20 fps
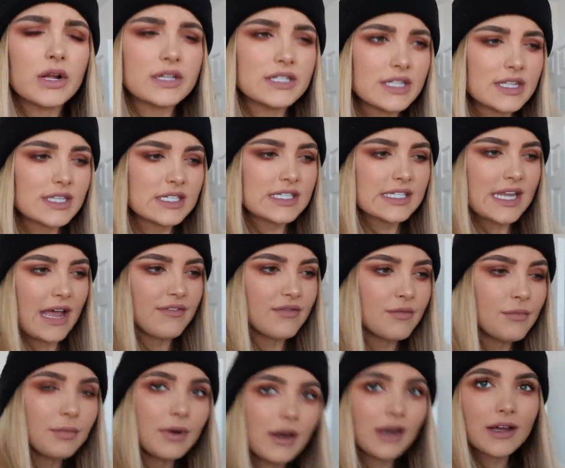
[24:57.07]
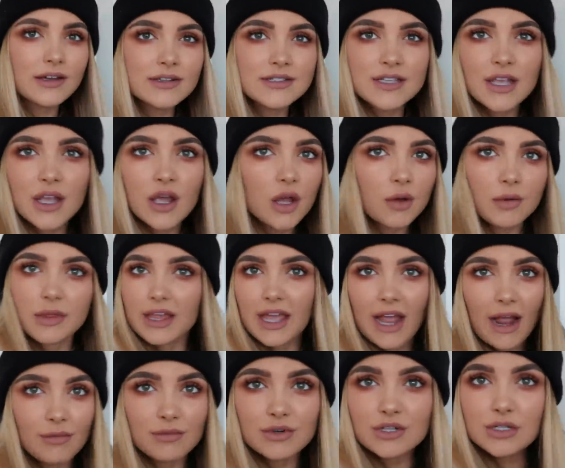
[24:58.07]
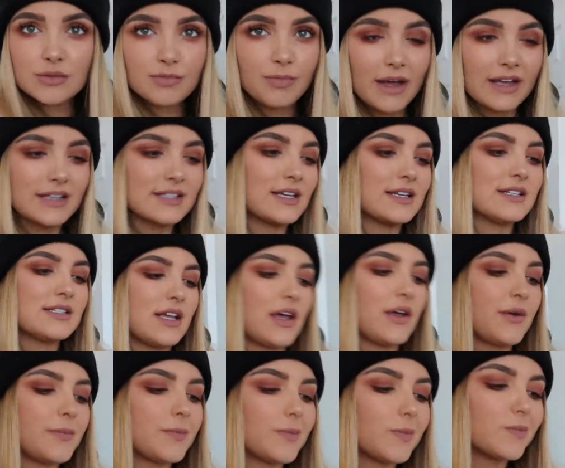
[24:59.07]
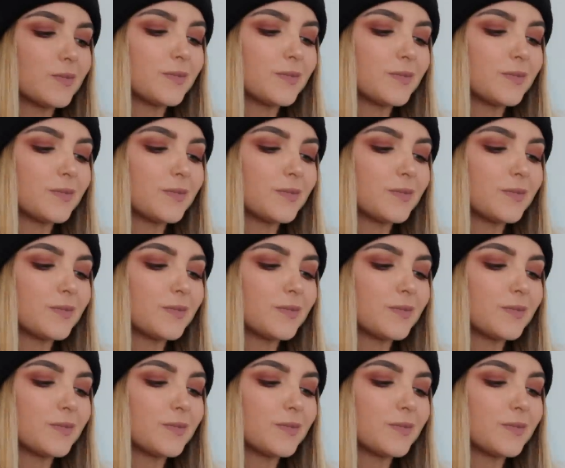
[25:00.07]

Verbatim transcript: is it the 7 Plus? But the camera's just better, so